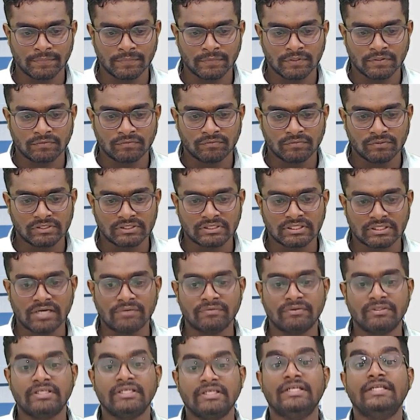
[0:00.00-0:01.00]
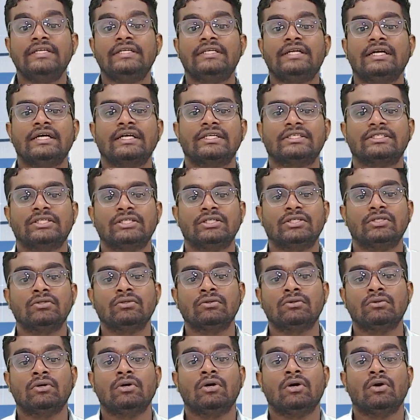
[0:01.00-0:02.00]
we'll start with the introduction
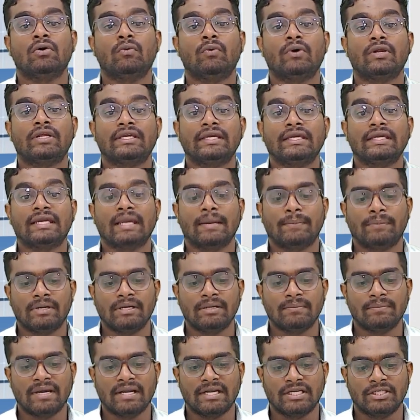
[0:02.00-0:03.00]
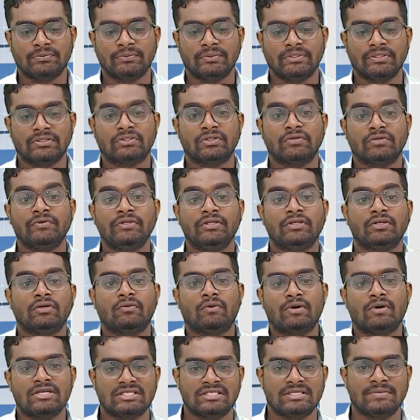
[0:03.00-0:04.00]
to working capital management. So we know
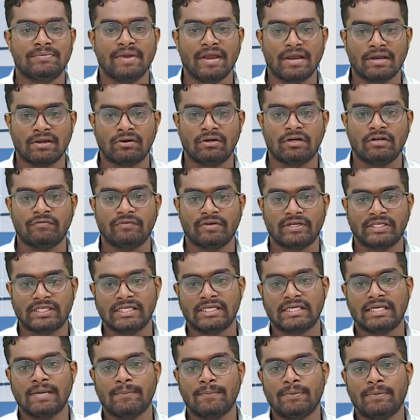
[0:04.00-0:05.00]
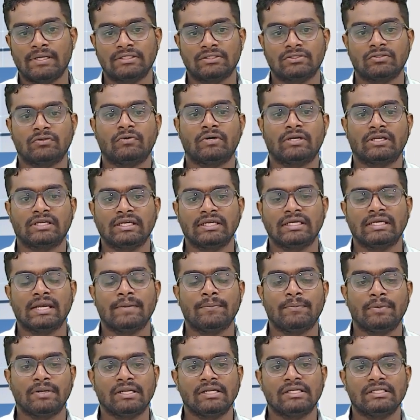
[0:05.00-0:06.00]
what is the background of working capital. So working
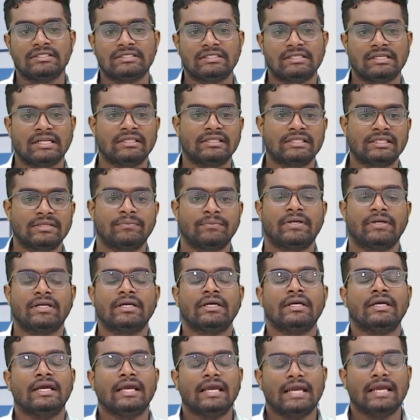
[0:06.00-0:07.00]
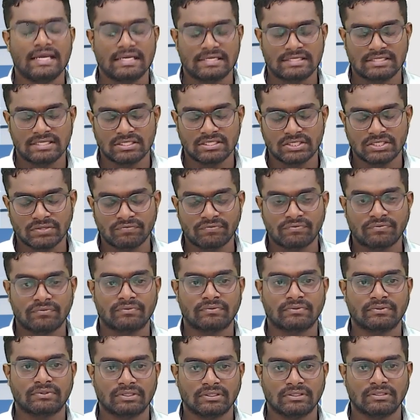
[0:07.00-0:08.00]
capital is nothing but excess of
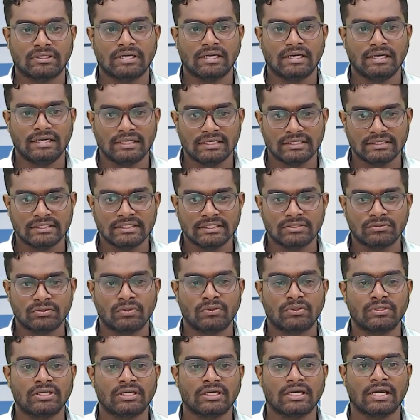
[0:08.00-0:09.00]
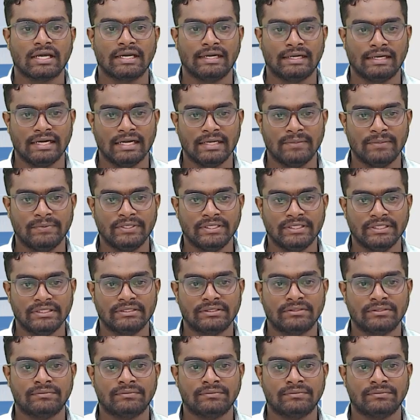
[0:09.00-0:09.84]
current assets over the current liabilities.